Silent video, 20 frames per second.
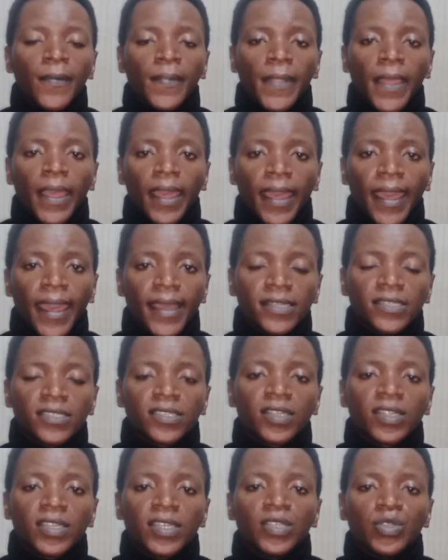end
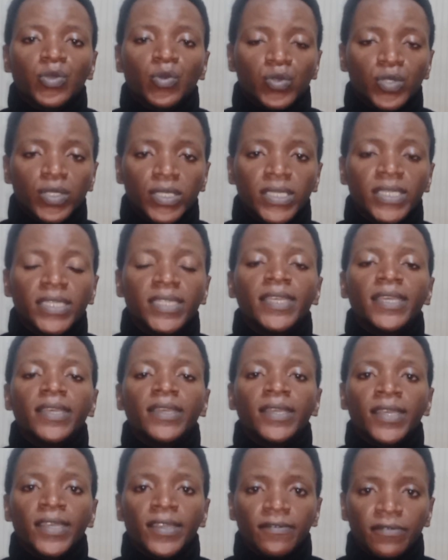screen you will see
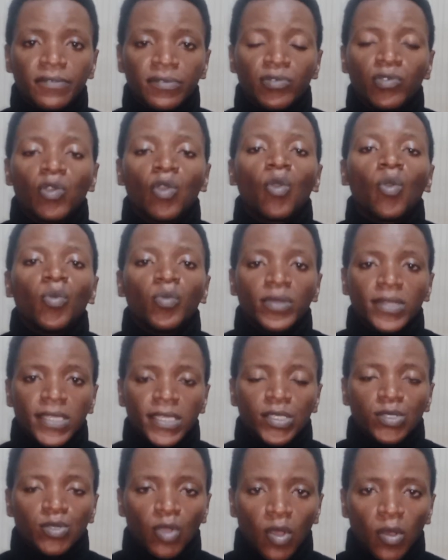the video with
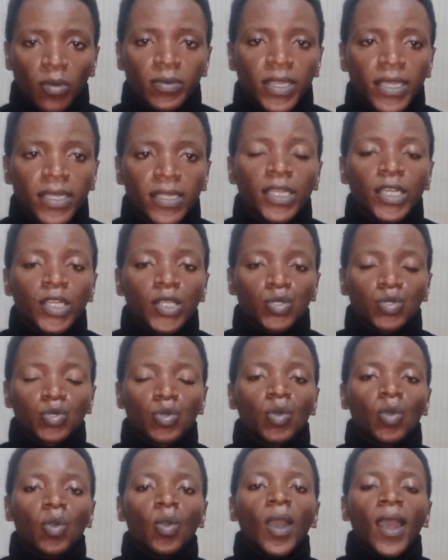the thumbnail.
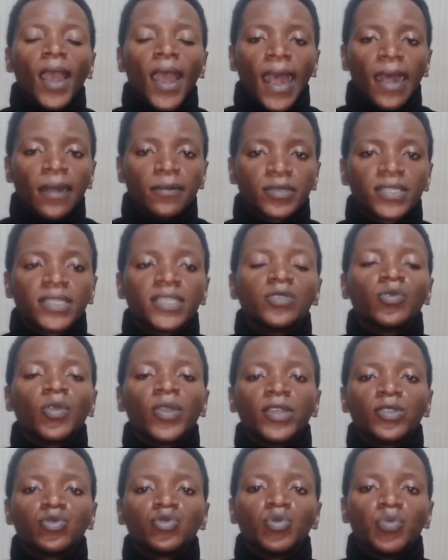So I'm still
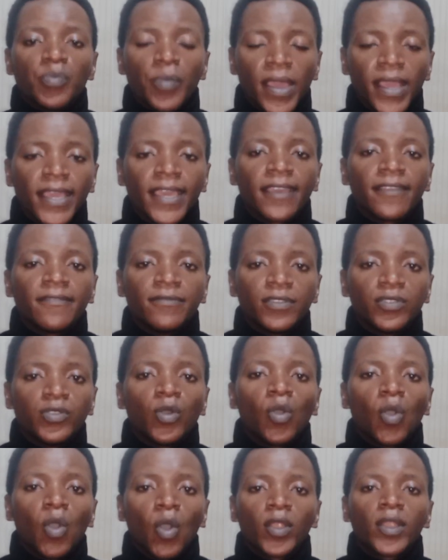going to make a
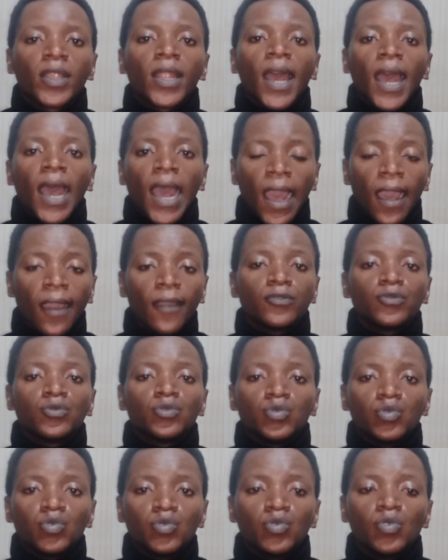video on how
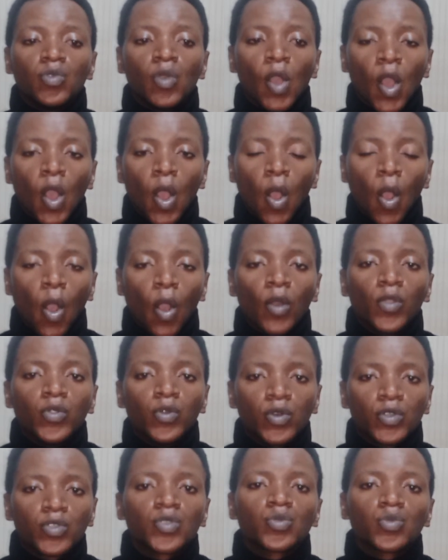to do all
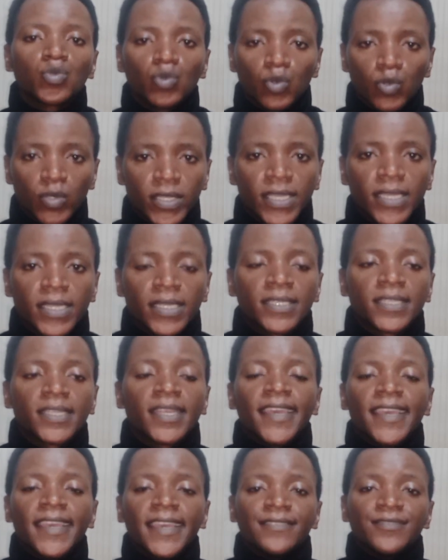those two things.
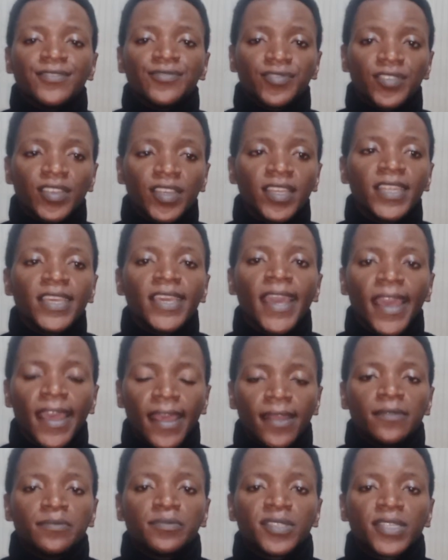It really
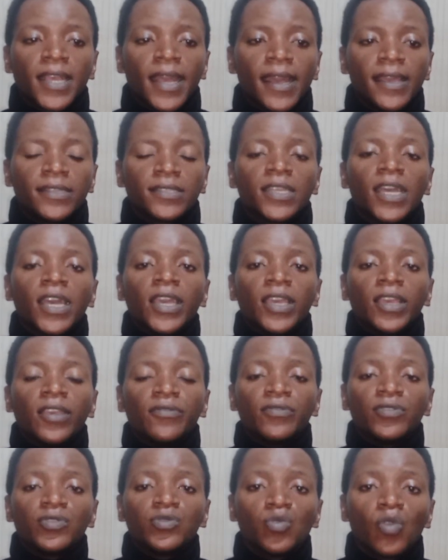helps, guys. If
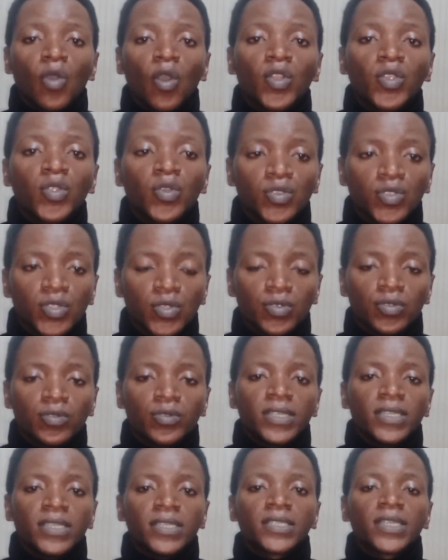you do all those two
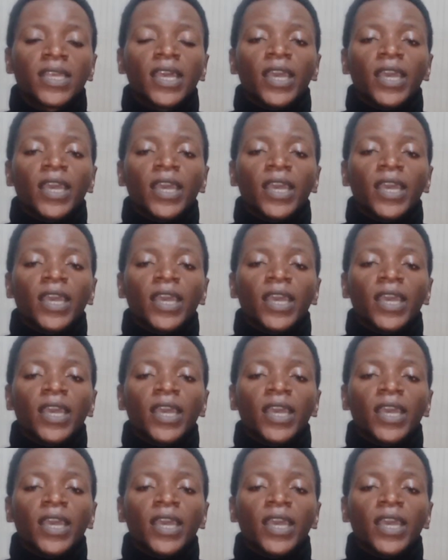things,